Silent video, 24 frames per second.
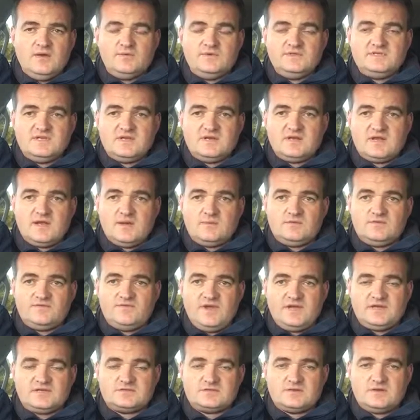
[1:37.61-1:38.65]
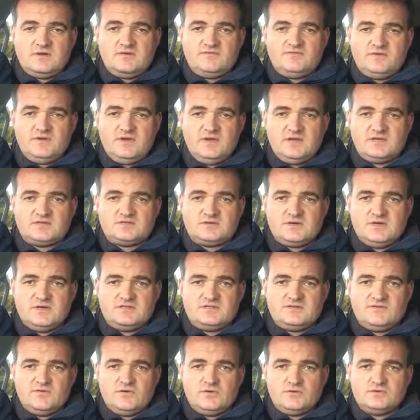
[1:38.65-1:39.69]
we did a few
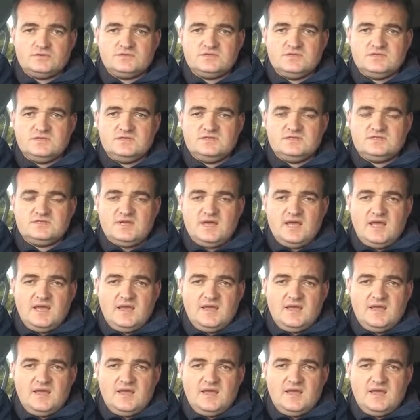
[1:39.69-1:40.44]
x-rays of horses.